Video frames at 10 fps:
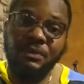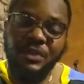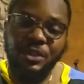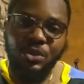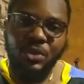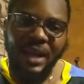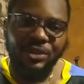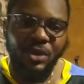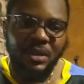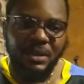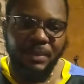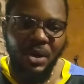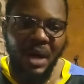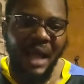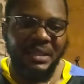video, I talked
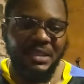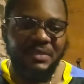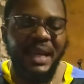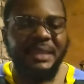about artistry.